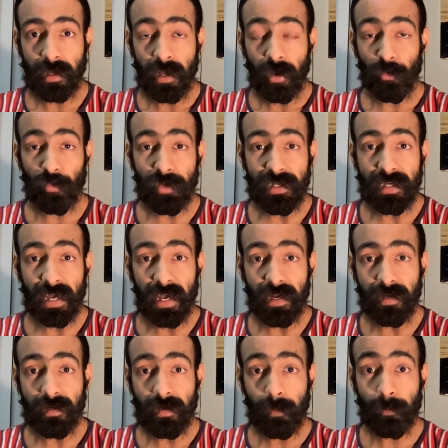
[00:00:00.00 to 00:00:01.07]
we
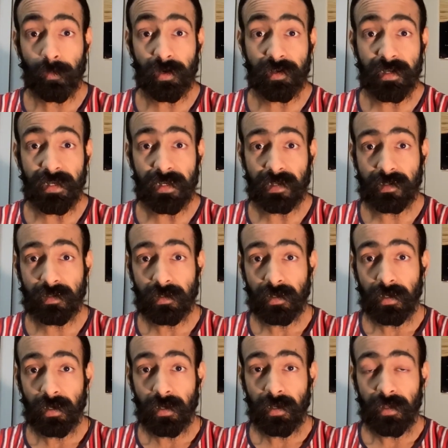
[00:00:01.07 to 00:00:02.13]
can predict
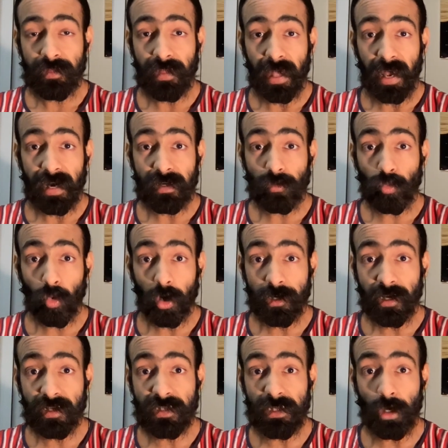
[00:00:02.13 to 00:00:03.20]
that what
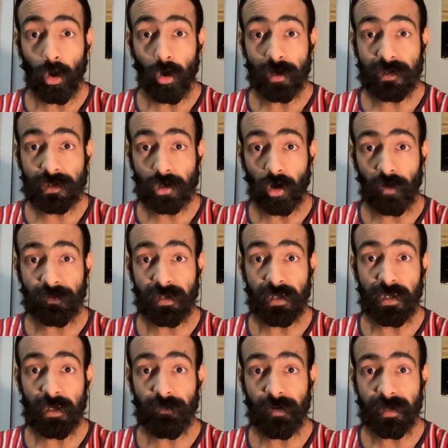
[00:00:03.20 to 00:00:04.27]
are the odds of the
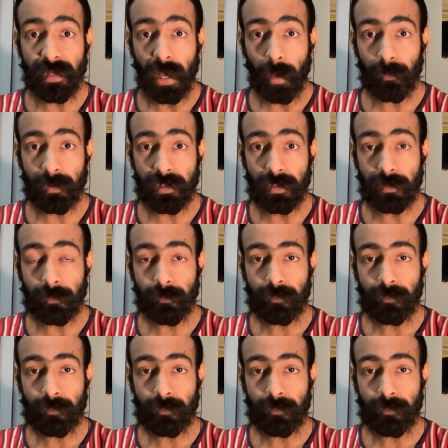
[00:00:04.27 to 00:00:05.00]
event happening